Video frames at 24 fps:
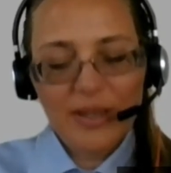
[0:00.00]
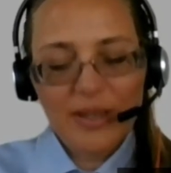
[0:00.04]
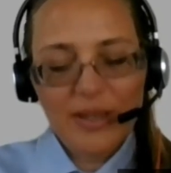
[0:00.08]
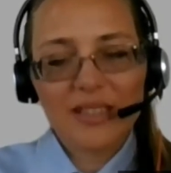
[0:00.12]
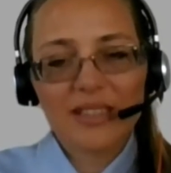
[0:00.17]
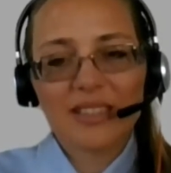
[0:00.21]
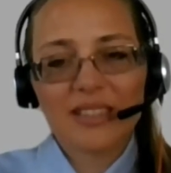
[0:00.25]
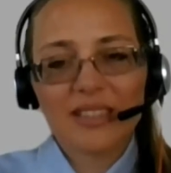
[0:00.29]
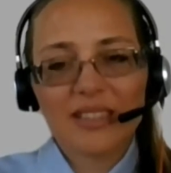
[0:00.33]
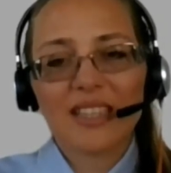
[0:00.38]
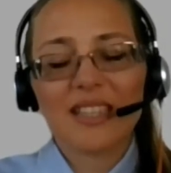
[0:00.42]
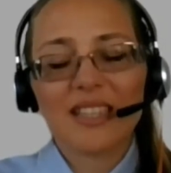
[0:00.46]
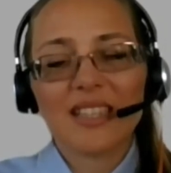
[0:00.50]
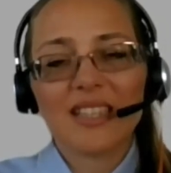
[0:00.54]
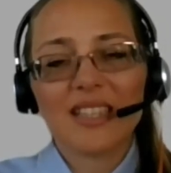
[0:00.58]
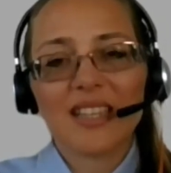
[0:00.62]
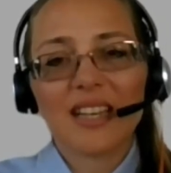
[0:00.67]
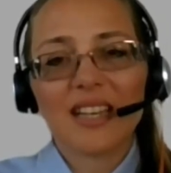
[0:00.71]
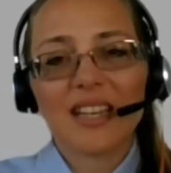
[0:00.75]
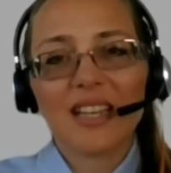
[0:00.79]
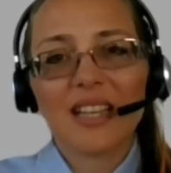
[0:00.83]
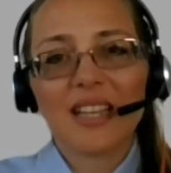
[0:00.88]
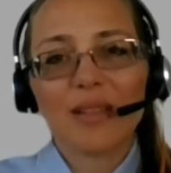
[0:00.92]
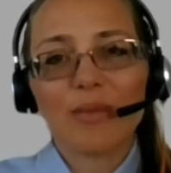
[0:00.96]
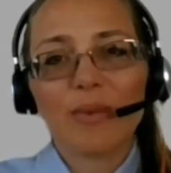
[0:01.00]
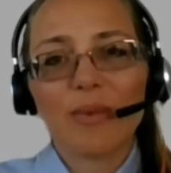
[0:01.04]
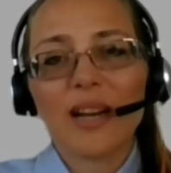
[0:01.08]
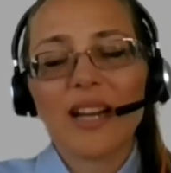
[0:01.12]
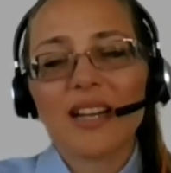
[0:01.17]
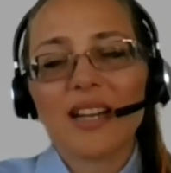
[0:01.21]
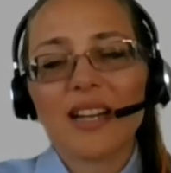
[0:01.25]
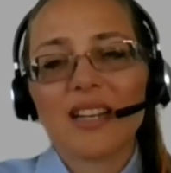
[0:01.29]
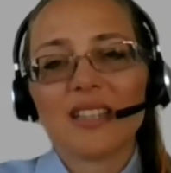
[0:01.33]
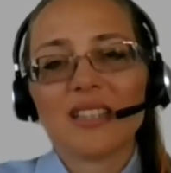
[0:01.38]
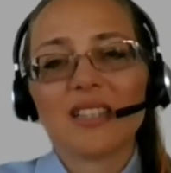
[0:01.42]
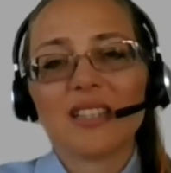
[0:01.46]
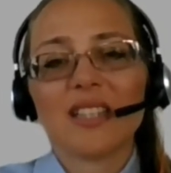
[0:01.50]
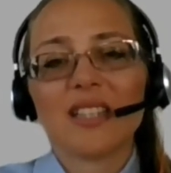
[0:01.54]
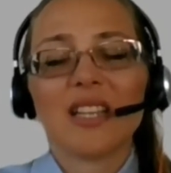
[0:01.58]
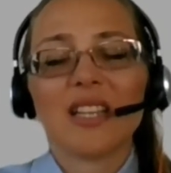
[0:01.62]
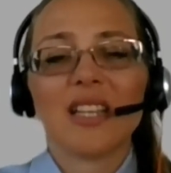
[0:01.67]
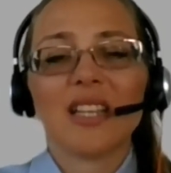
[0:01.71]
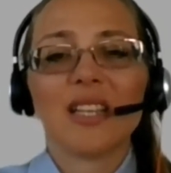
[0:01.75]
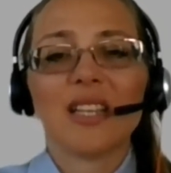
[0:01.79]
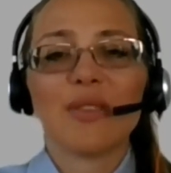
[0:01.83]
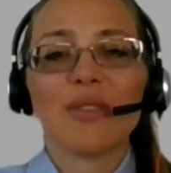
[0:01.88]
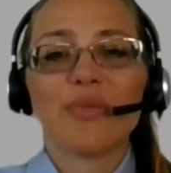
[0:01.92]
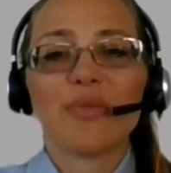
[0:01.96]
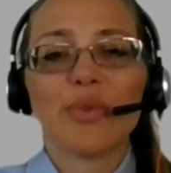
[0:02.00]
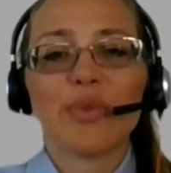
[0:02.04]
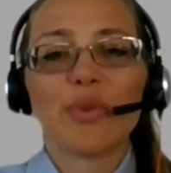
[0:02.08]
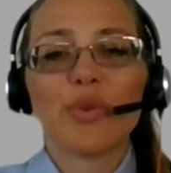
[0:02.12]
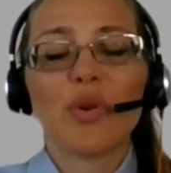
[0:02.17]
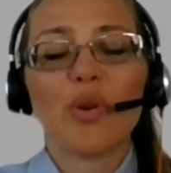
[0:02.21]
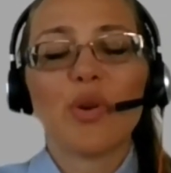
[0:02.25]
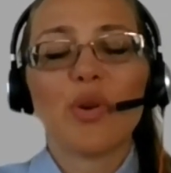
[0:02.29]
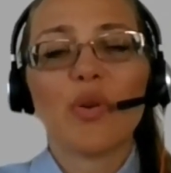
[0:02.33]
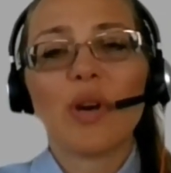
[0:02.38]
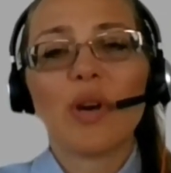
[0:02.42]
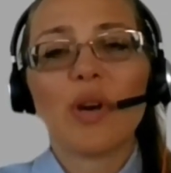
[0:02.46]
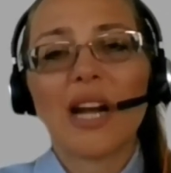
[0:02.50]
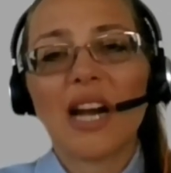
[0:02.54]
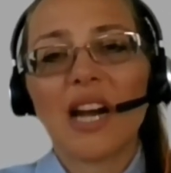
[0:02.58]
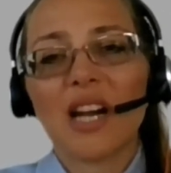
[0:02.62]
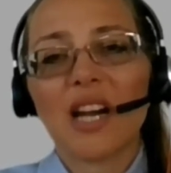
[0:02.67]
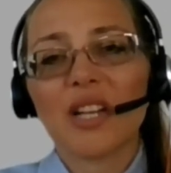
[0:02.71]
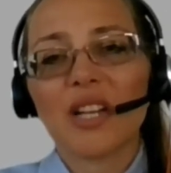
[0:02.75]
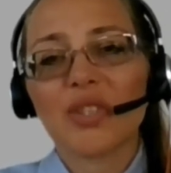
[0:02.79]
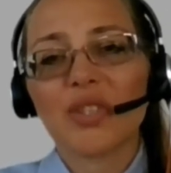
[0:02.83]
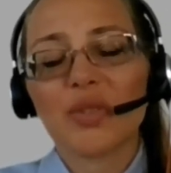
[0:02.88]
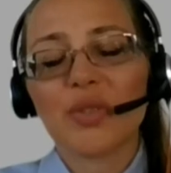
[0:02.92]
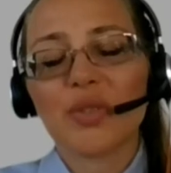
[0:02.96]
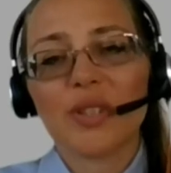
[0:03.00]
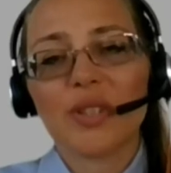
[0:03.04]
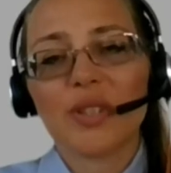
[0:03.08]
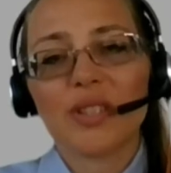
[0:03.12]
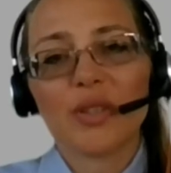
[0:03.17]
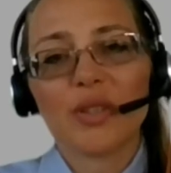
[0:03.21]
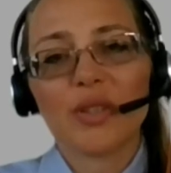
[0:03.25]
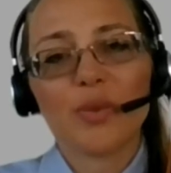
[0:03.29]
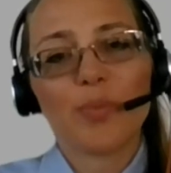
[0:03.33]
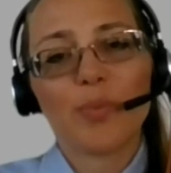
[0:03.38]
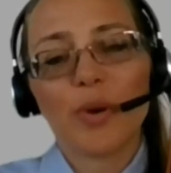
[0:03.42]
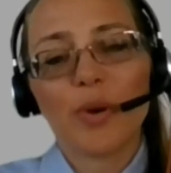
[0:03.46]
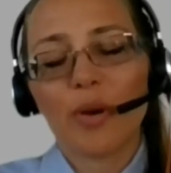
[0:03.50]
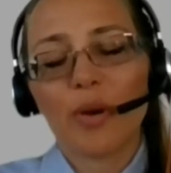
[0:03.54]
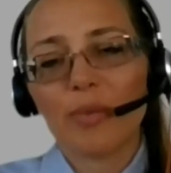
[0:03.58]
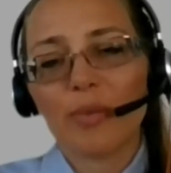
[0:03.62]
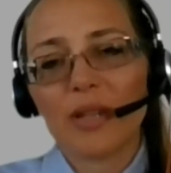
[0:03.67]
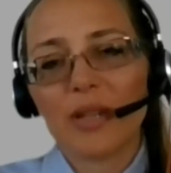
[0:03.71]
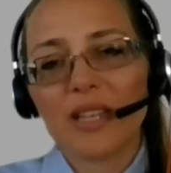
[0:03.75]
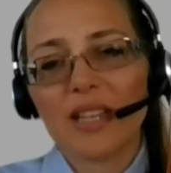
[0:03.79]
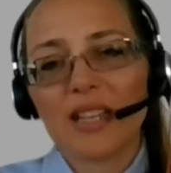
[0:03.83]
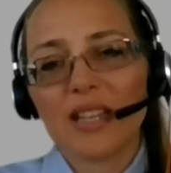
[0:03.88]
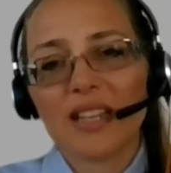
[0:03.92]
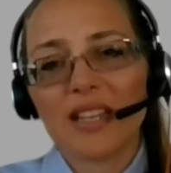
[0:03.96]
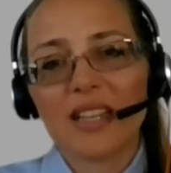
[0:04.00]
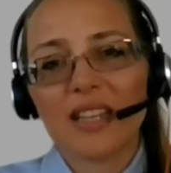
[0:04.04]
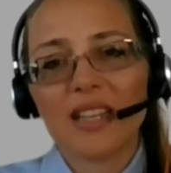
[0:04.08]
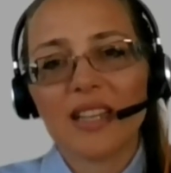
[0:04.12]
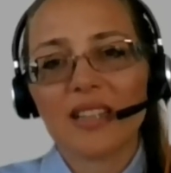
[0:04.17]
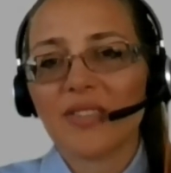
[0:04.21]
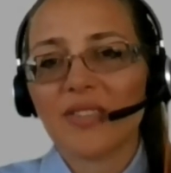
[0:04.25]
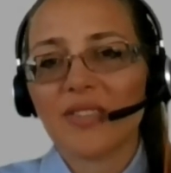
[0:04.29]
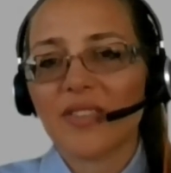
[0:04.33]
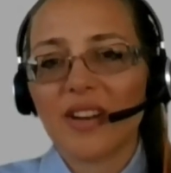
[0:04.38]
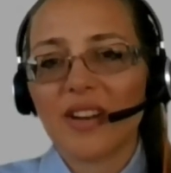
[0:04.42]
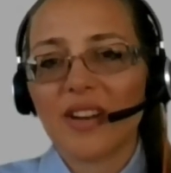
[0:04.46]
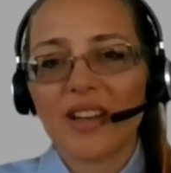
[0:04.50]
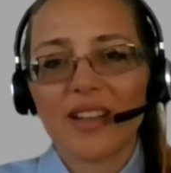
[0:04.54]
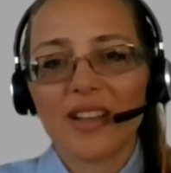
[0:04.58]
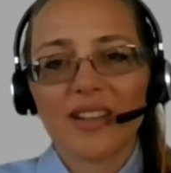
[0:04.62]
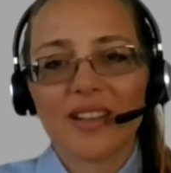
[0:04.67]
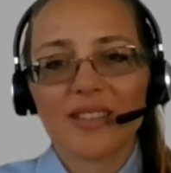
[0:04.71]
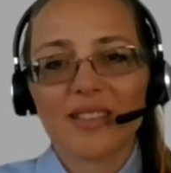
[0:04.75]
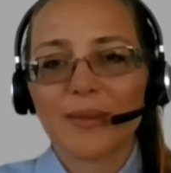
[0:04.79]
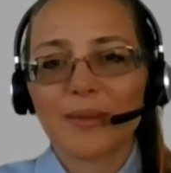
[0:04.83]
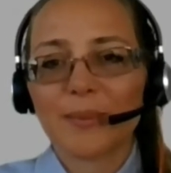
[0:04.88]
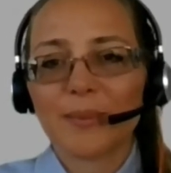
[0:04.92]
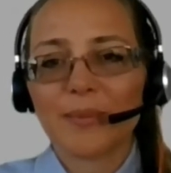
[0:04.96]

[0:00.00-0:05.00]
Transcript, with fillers: But clearly, in my country, if you go casual, you're probably gonna get fired.